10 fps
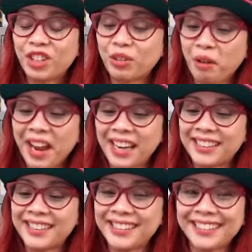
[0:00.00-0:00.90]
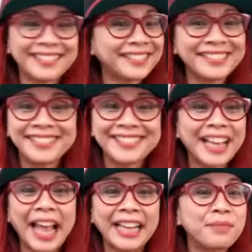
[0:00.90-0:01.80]
great
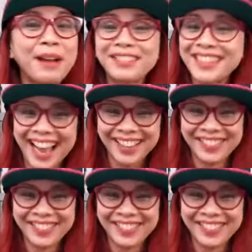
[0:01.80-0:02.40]
it's about time